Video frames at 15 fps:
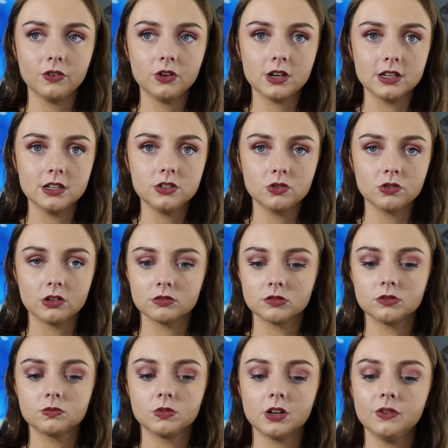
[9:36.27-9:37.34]
it is
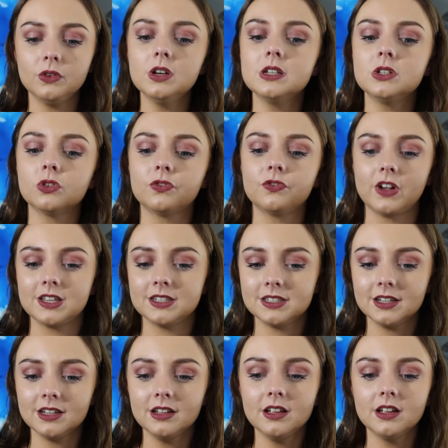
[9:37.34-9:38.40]
you're
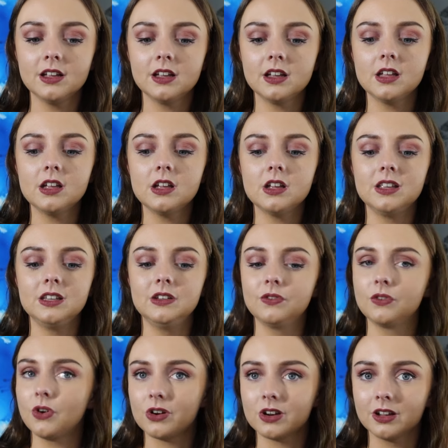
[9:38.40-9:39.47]
facing.
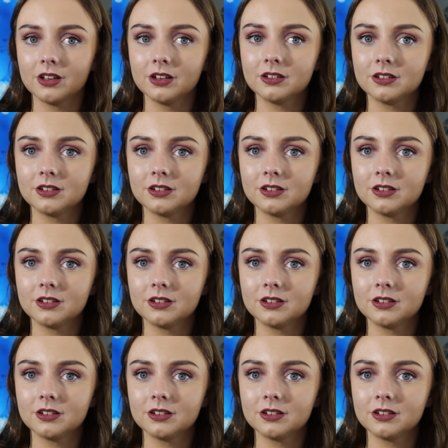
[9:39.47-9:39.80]
You've got it.